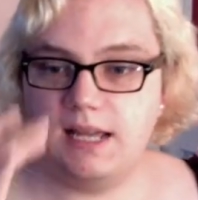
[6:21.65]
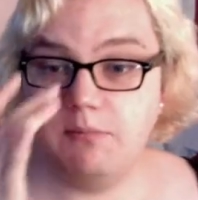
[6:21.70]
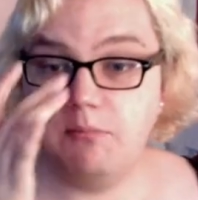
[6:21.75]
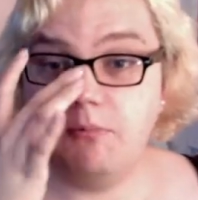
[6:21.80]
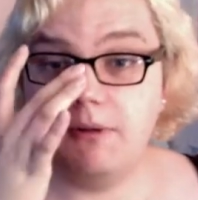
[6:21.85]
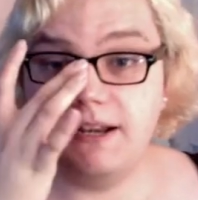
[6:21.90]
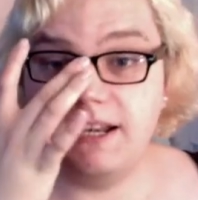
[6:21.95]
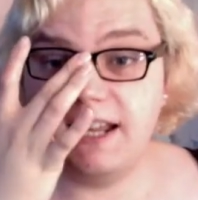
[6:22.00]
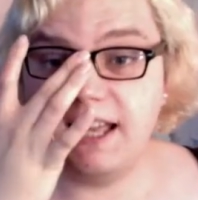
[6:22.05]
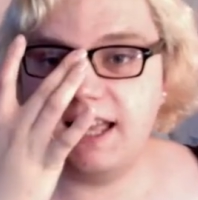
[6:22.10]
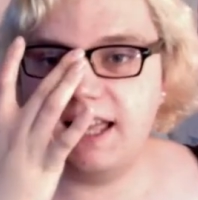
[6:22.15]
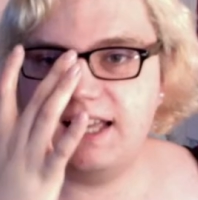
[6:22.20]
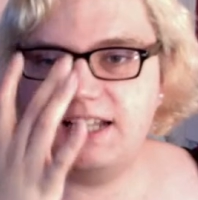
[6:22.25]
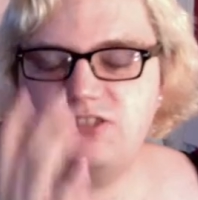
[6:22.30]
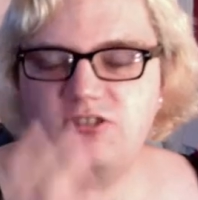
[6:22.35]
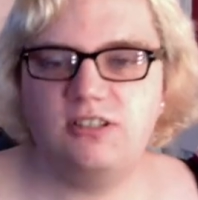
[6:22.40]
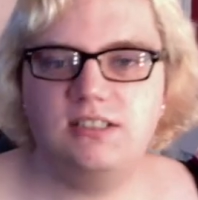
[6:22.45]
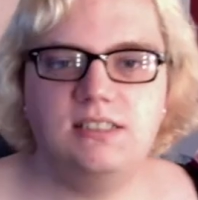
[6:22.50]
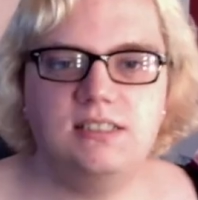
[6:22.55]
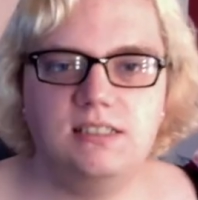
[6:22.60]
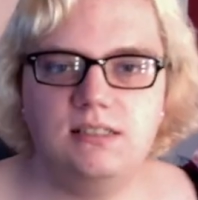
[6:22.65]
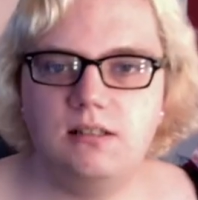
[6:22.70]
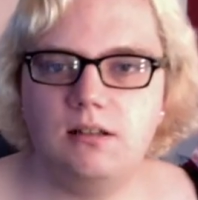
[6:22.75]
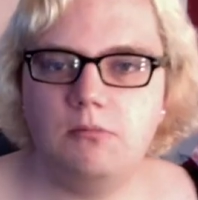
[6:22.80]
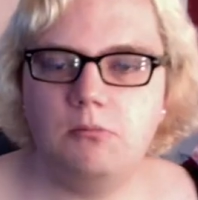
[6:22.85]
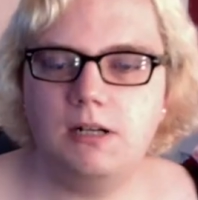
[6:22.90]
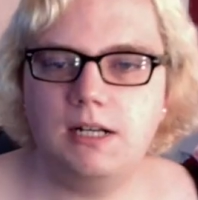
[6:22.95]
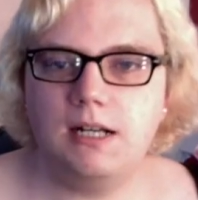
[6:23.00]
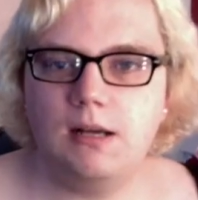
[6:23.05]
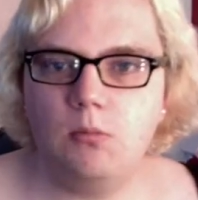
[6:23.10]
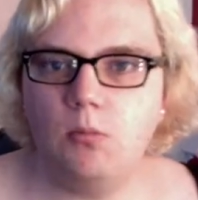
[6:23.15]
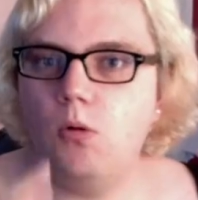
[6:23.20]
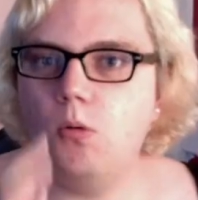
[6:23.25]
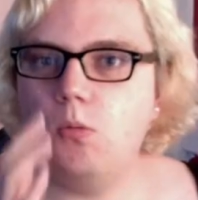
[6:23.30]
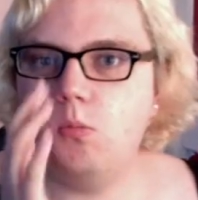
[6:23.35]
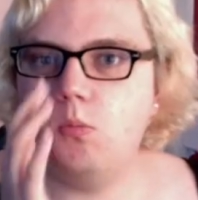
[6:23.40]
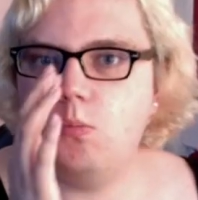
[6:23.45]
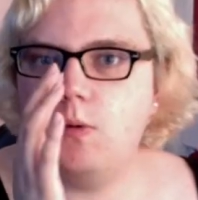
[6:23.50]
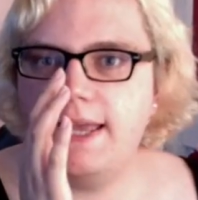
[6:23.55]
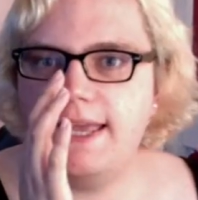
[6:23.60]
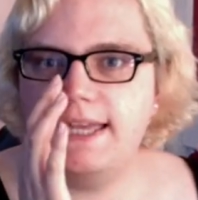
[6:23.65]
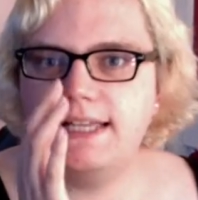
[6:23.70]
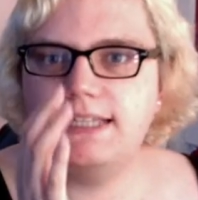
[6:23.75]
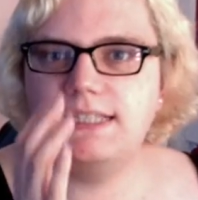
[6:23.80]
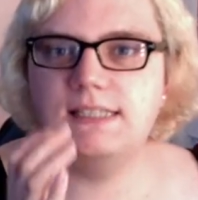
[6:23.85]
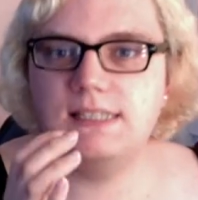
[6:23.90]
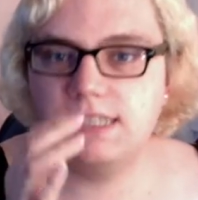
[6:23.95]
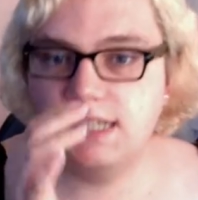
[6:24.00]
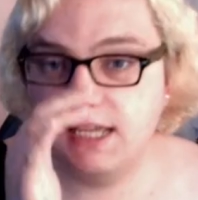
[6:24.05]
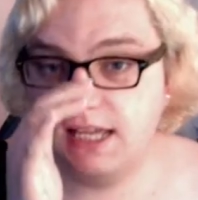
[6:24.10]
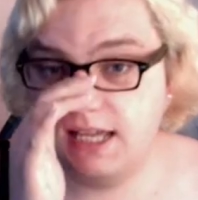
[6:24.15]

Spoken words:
when I wore wigs